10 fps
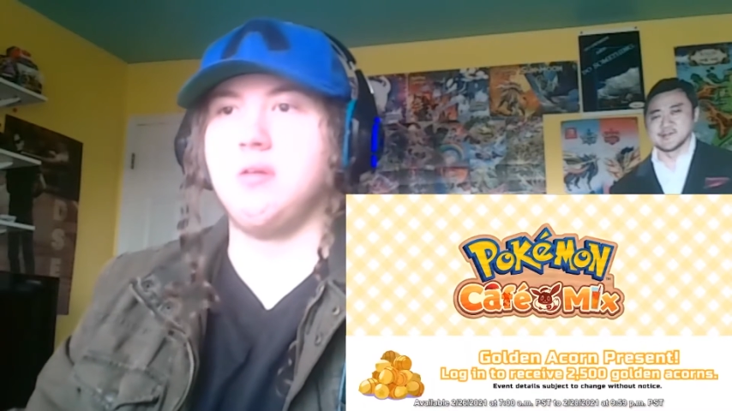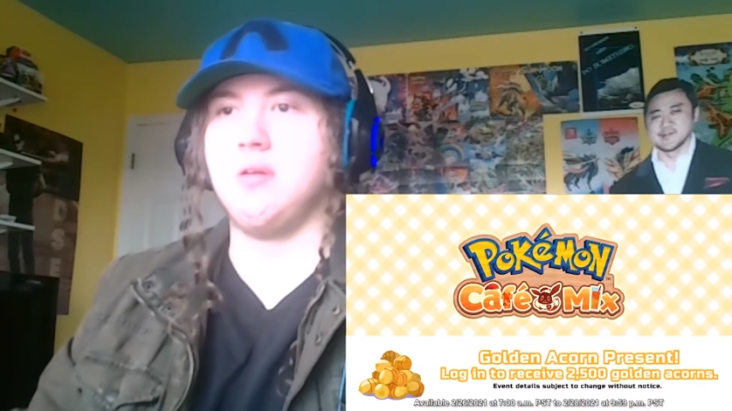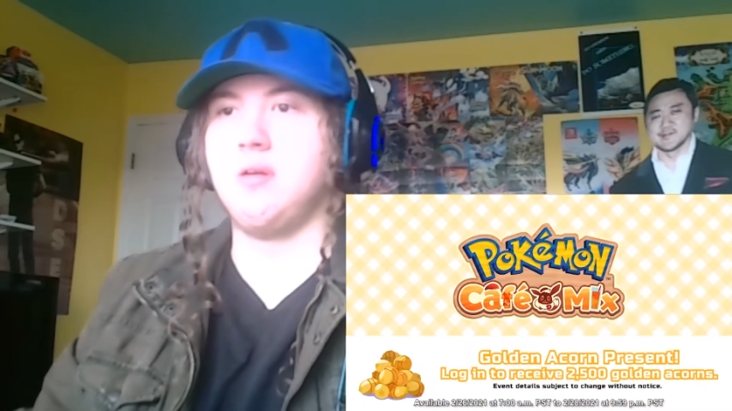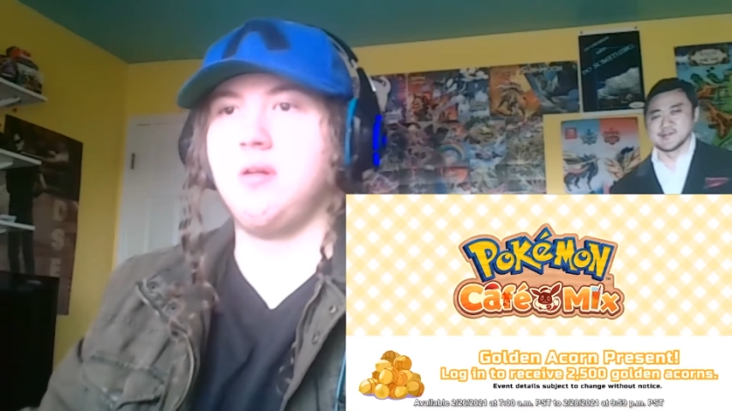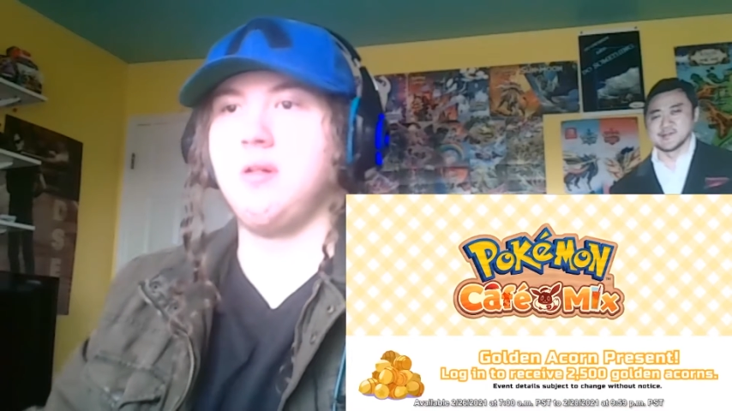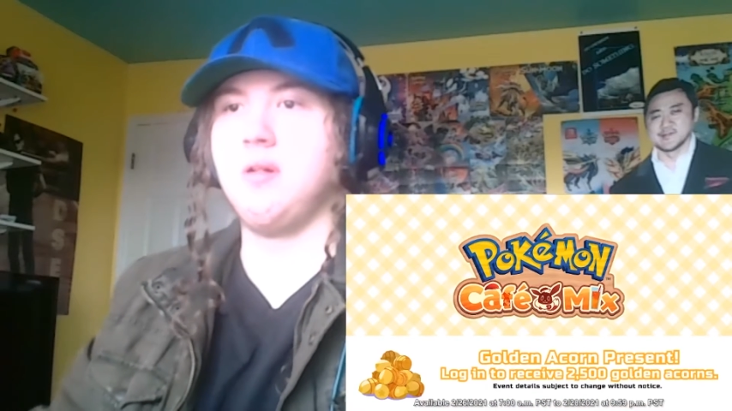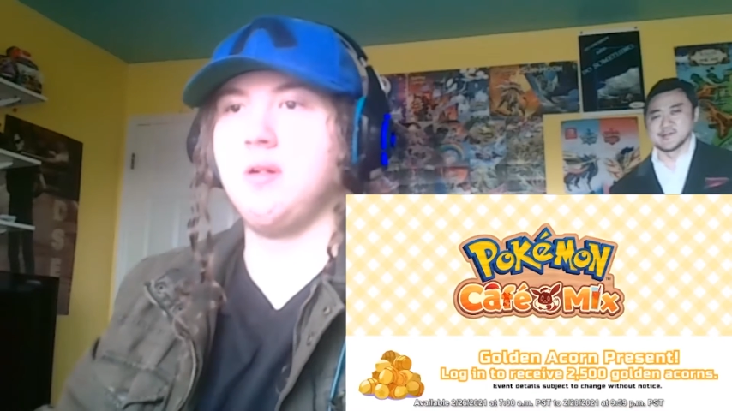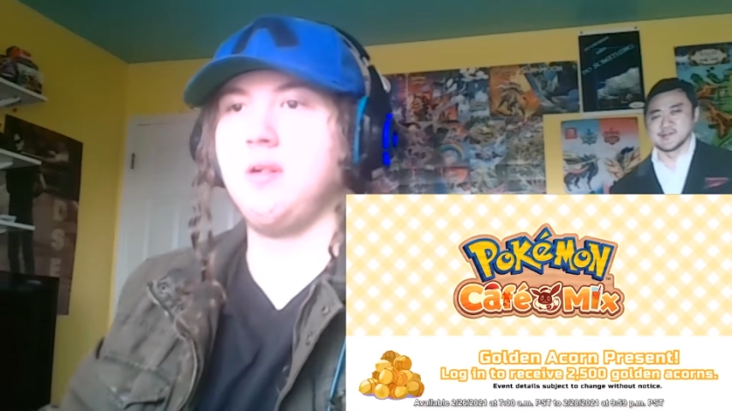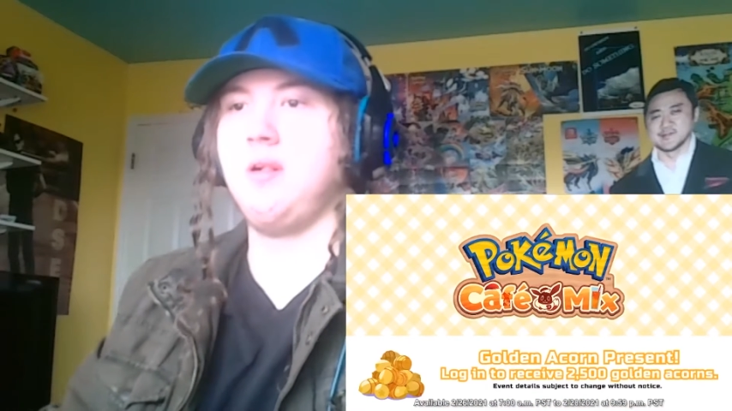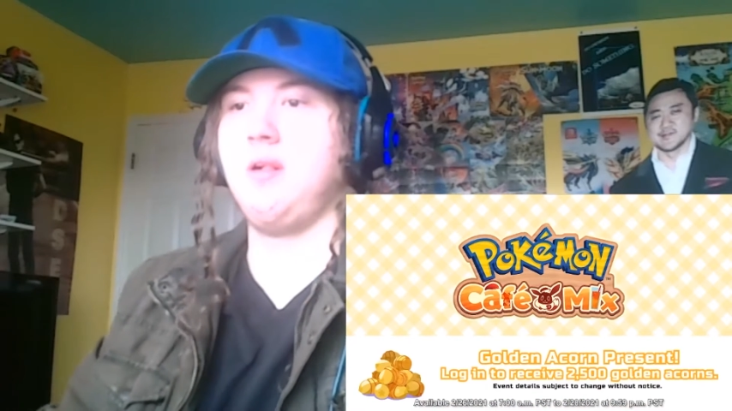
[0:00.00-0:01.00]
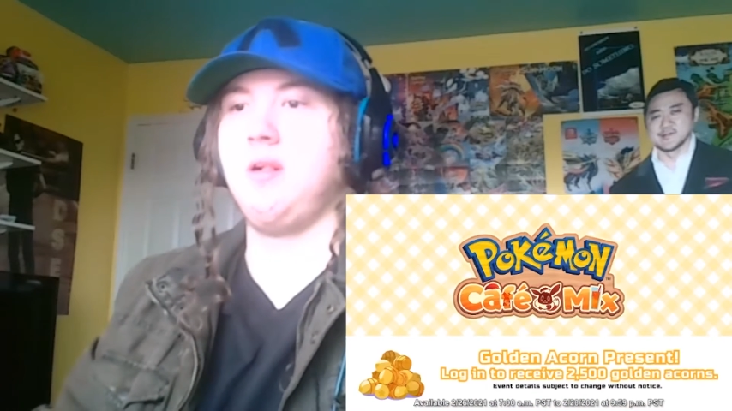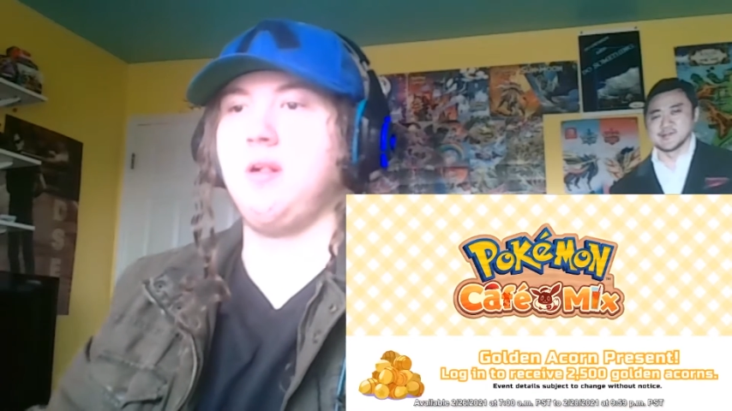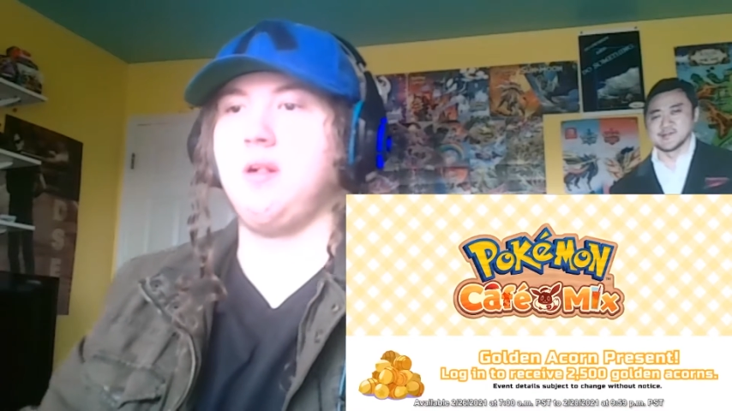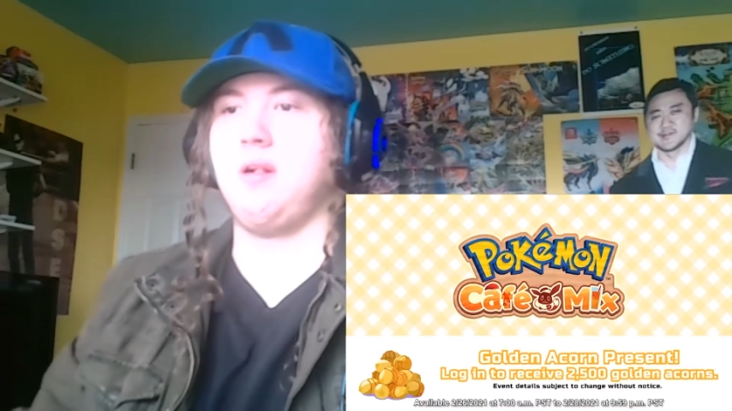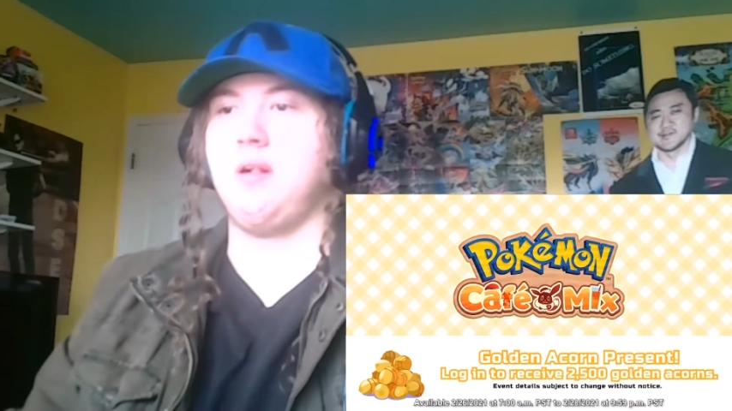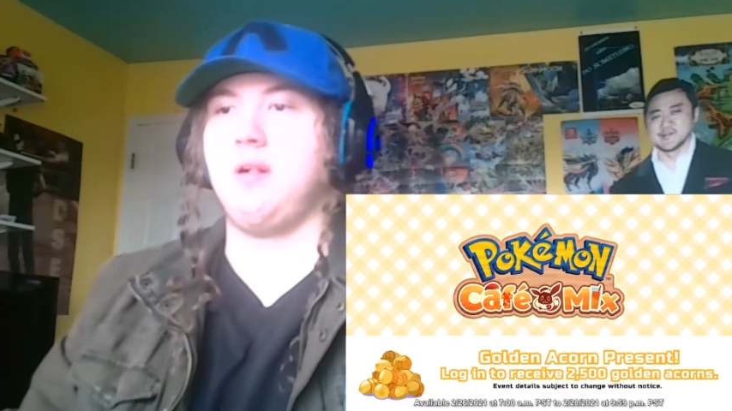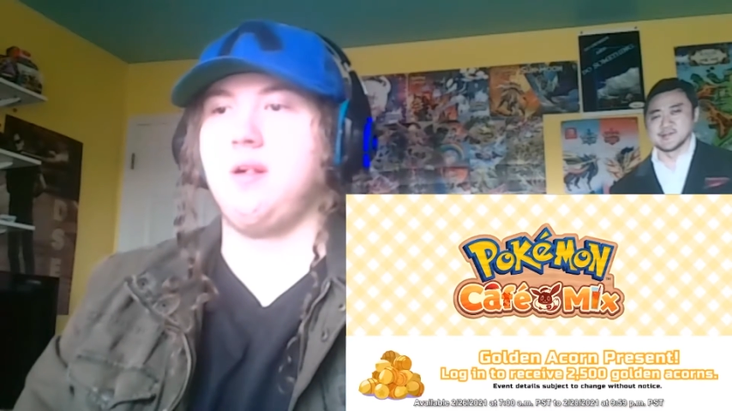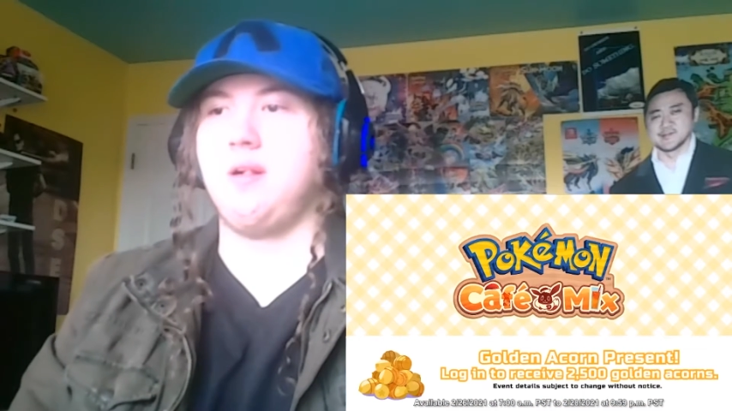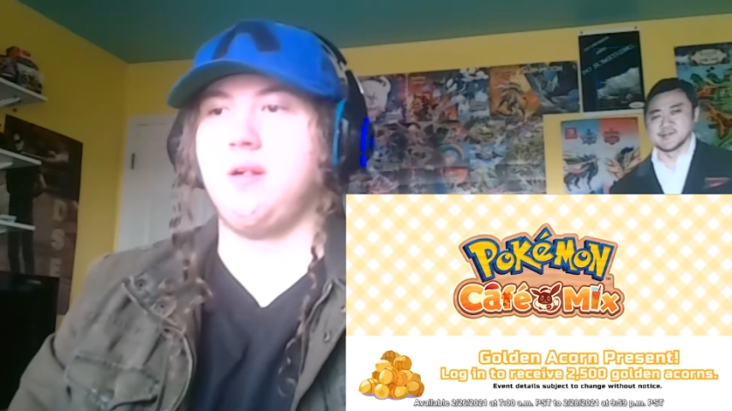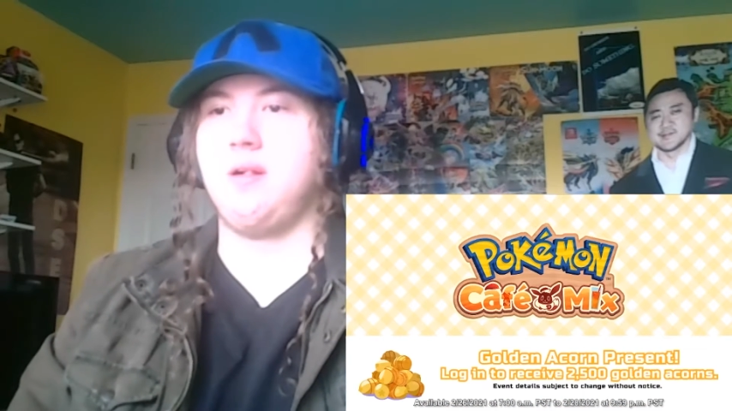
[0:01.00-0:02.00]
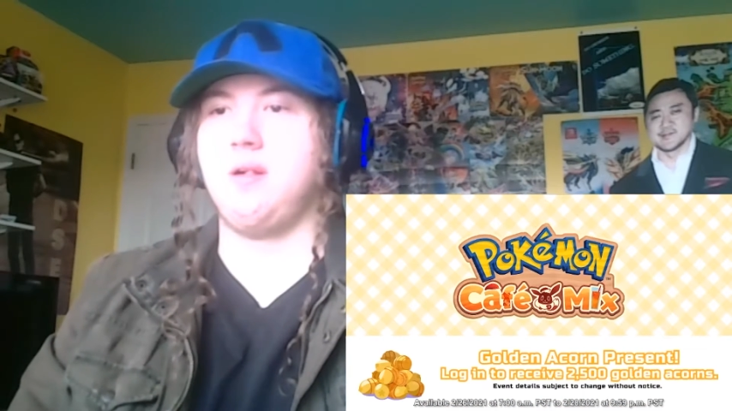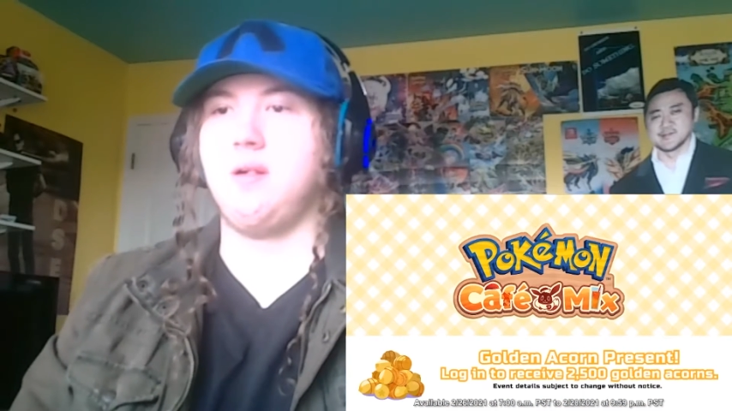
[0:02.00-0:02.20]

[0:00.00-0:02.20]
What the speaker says: (silence)